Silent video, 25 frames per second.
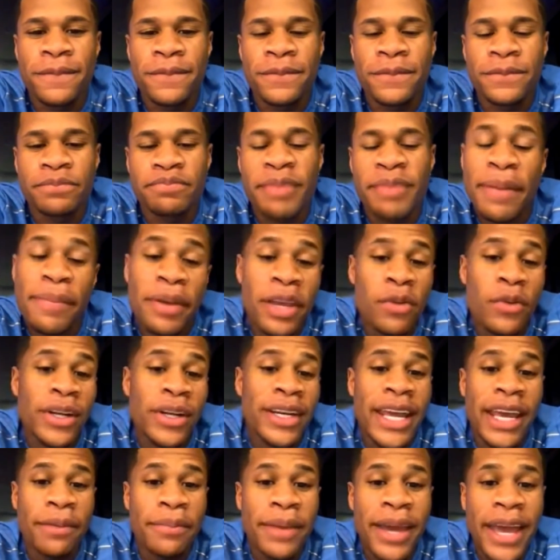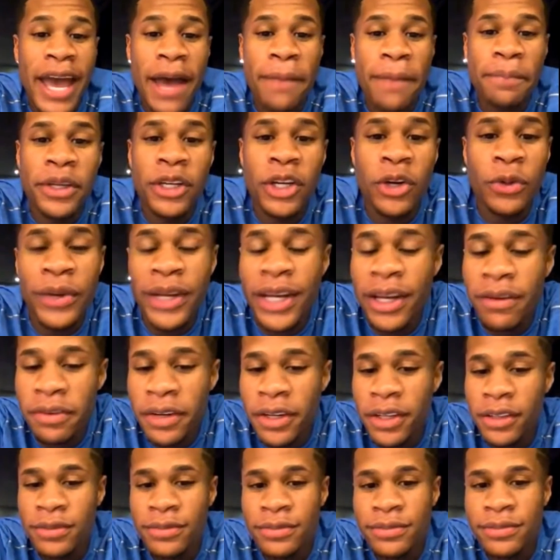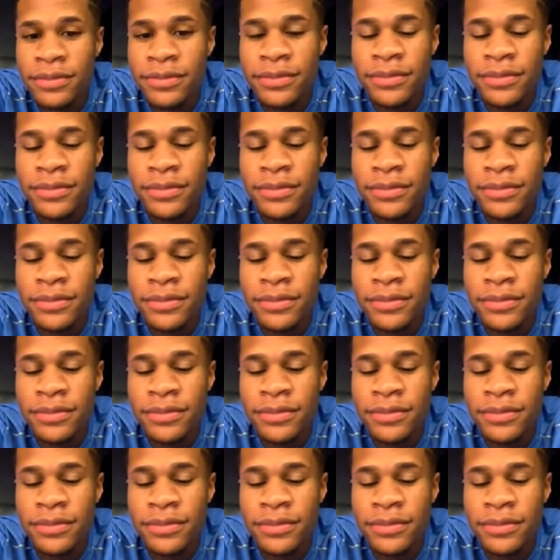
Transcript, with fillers: Yeah. Maybe one day it may happen though. We never know.